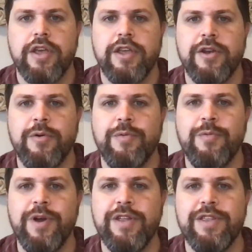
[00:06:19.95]

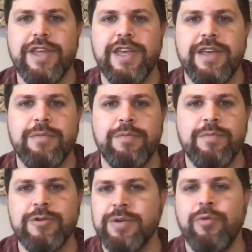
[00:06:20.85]
One of the
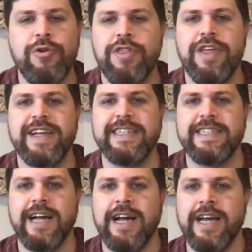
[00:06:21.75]
most important things
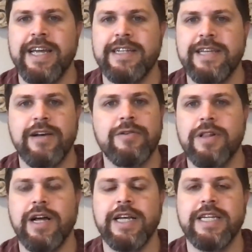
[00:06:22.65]
I tell
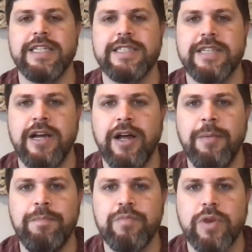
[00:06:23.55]
clients
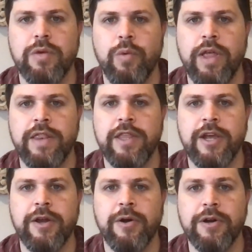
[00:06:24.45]
when
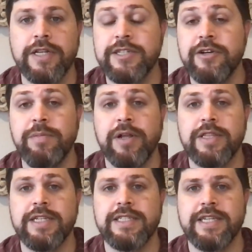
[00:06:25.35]
they are concerned about
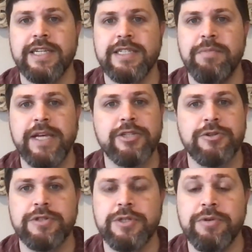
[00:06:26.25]
this is make
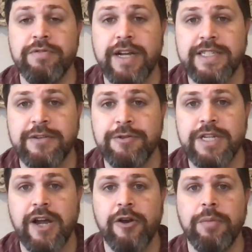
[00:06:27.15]
sure to invest in
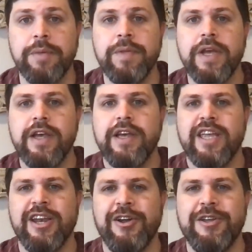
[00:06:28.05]
retirement.
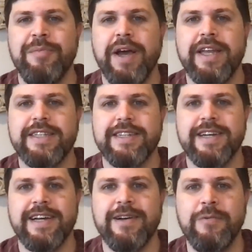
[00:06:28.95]
You might
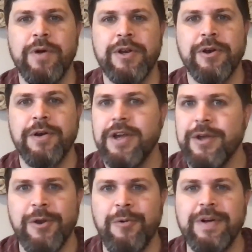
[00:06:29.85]
wonder,
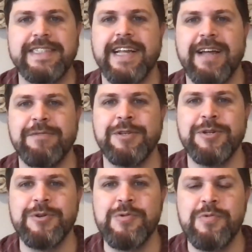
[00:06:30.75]
what's that have to
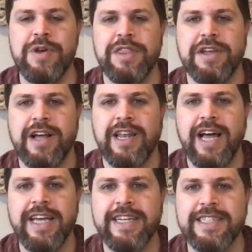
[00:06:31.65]
do with
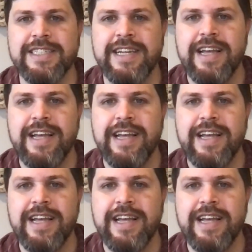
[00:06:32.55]
clients?